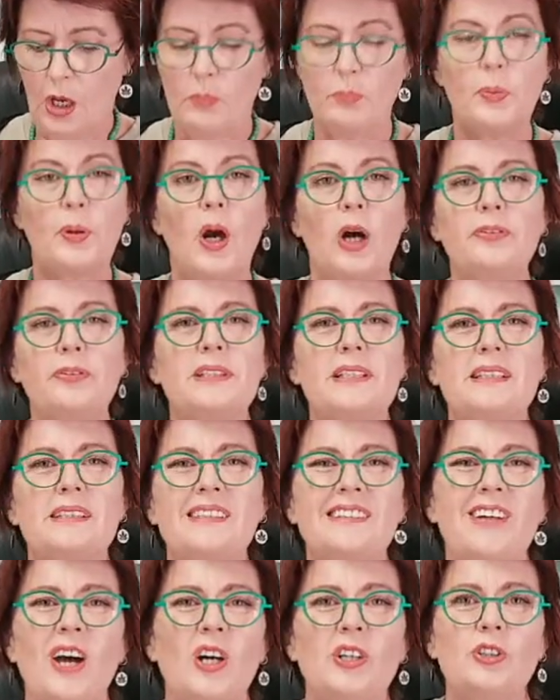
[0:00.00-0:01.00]
Profit
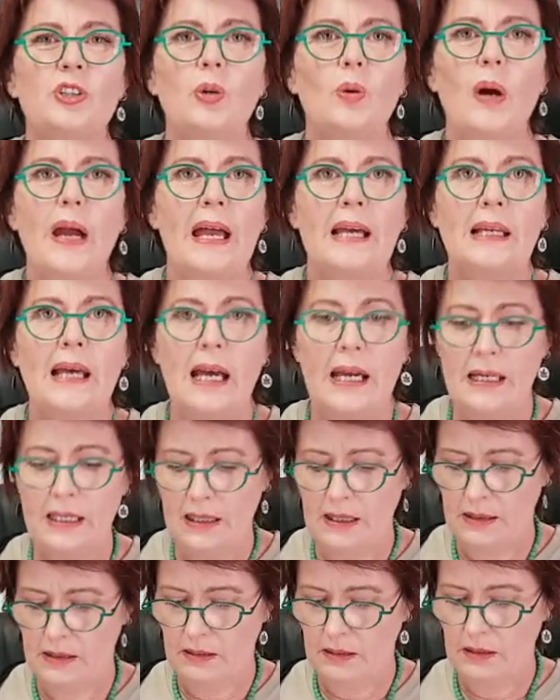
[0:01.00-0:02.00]
is not your ally,
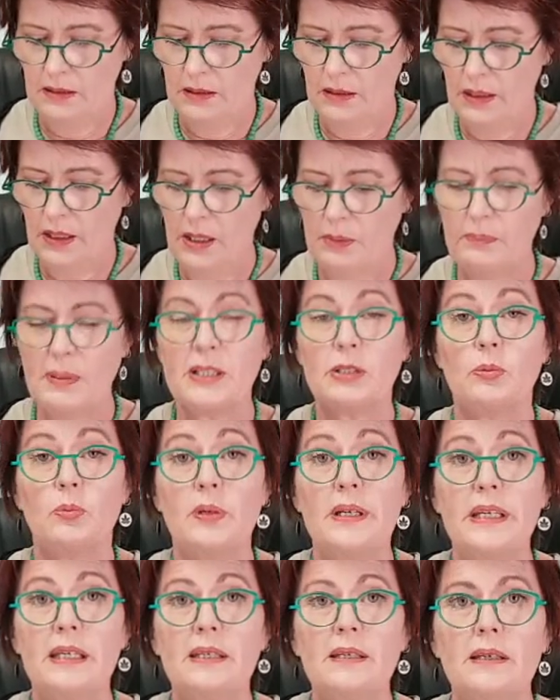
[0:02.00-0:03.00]
but
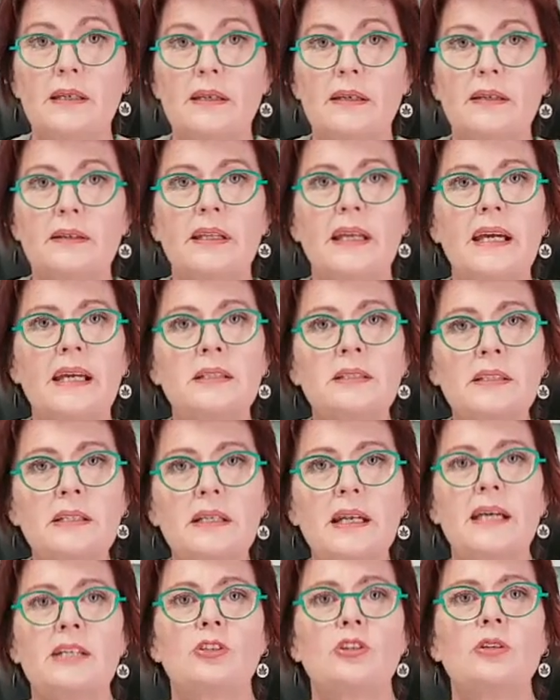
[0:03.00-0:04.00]
we, the
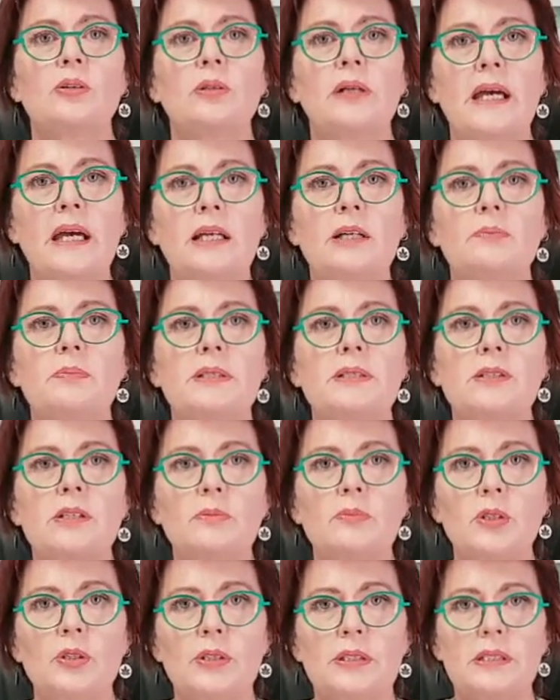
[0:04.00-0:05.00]
international cannabis
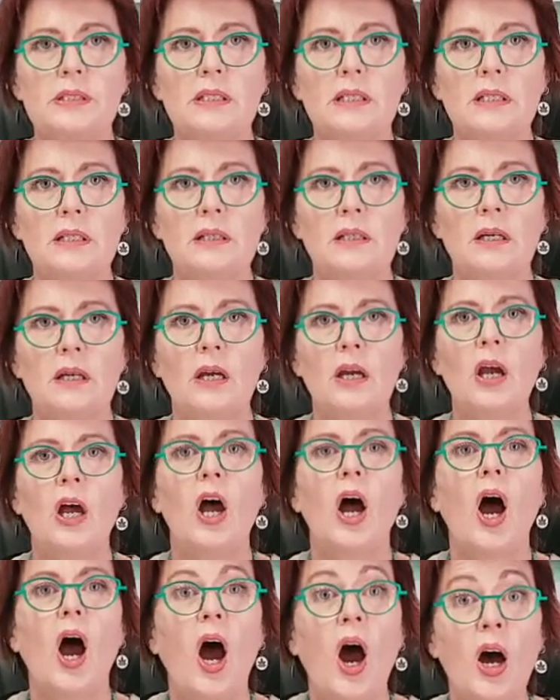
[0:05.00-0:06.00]
community,
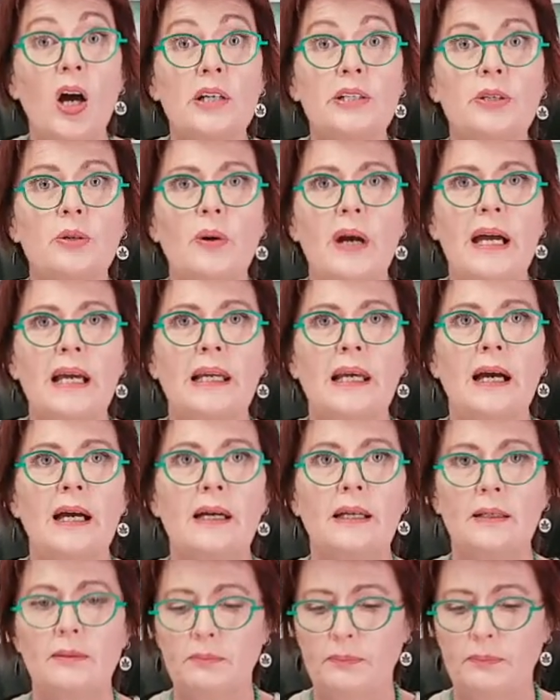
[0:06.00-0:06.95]
are your ally.